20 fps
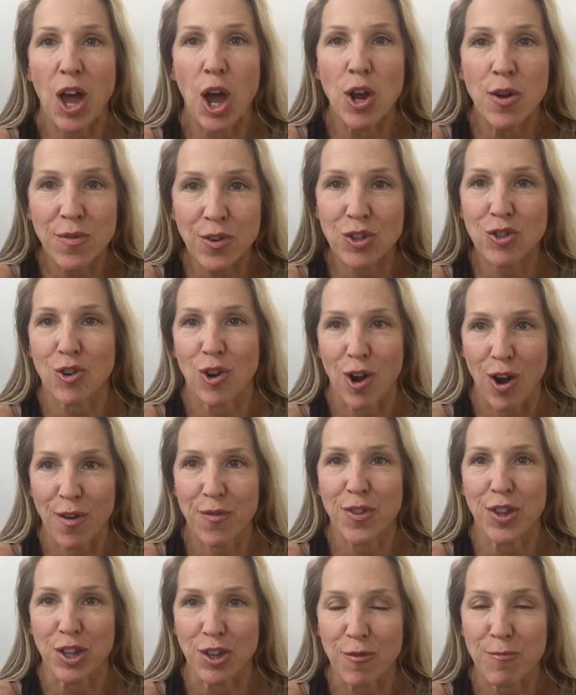
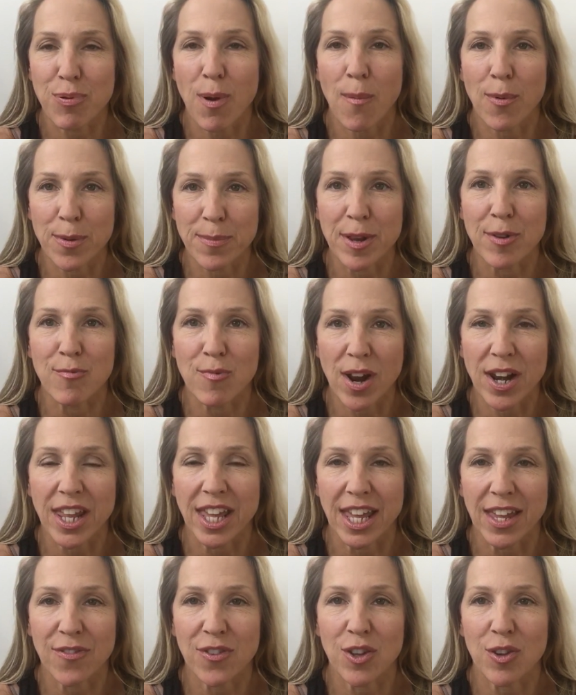overdraft that you've probably been
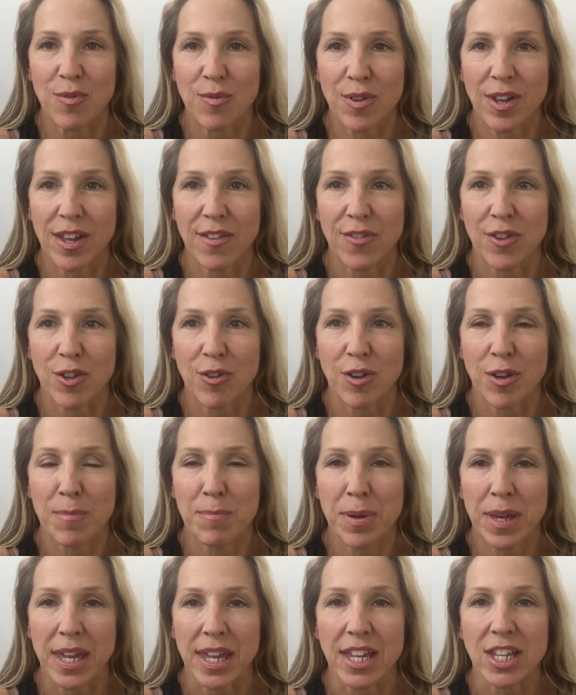running if you
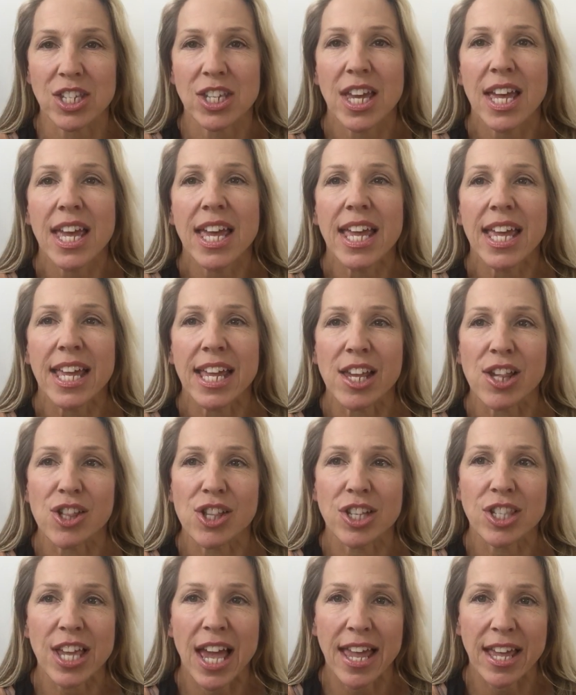compete, is
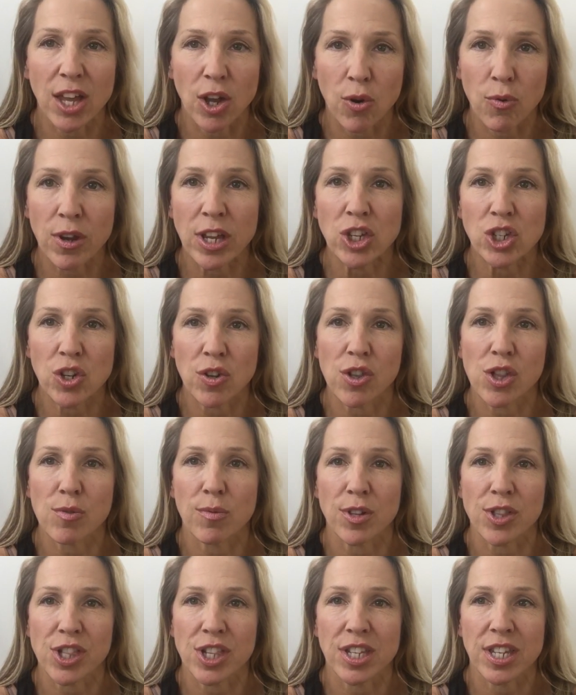to take a green
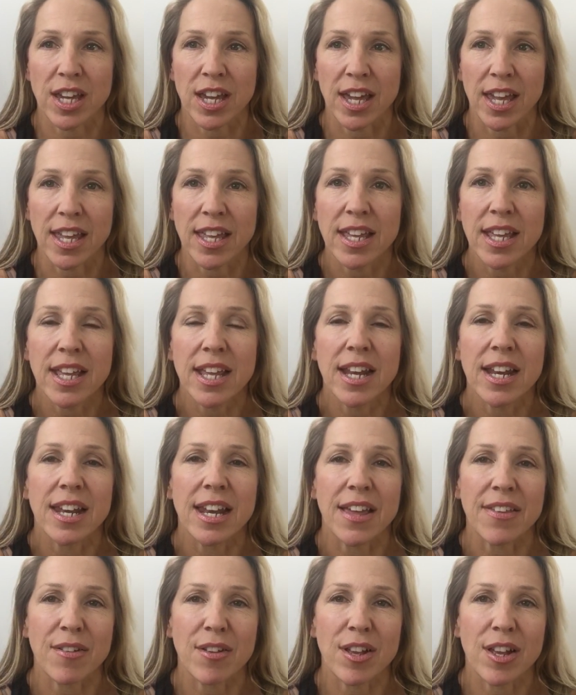juice once a day.
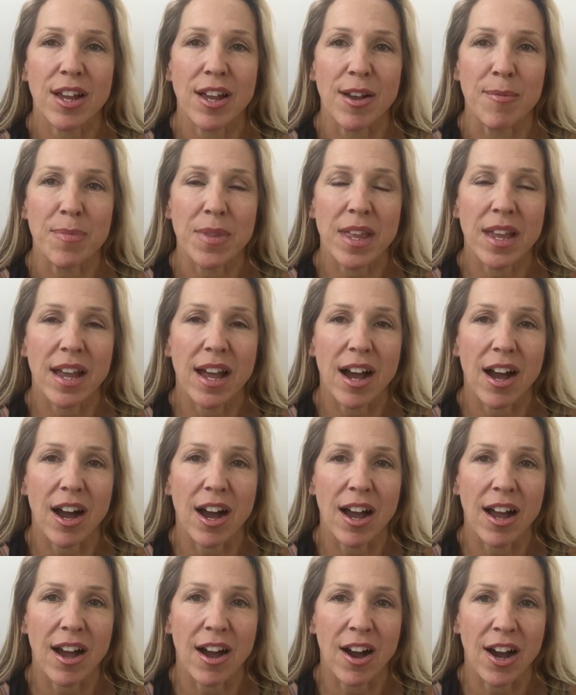Now,
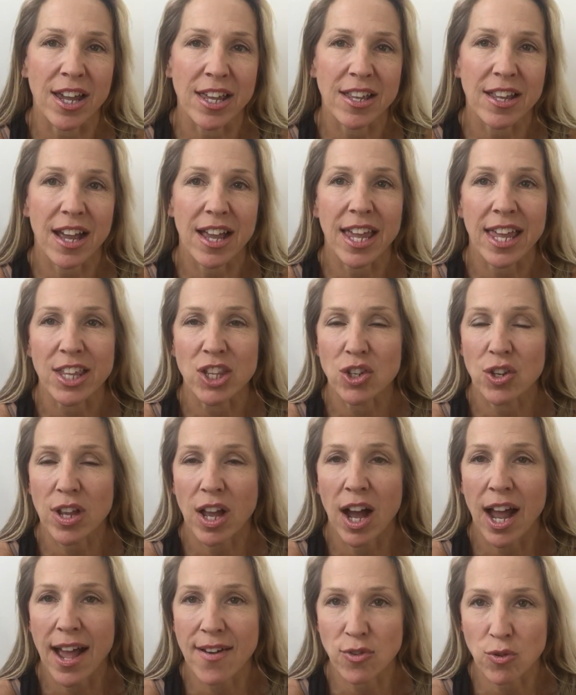I
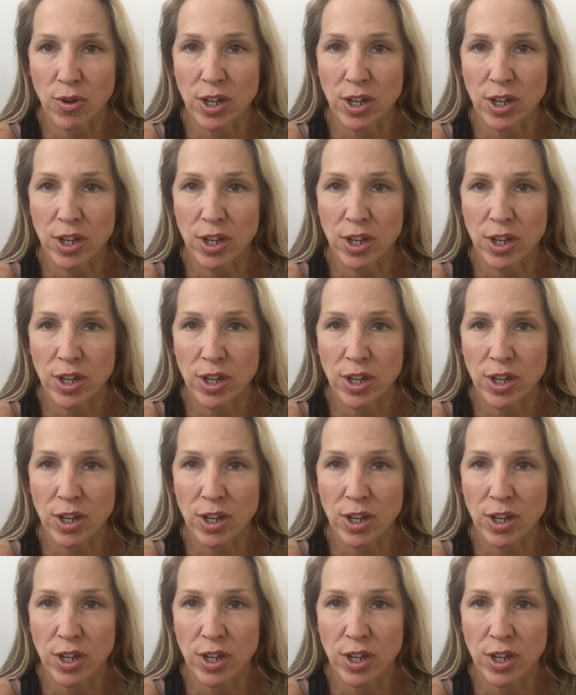have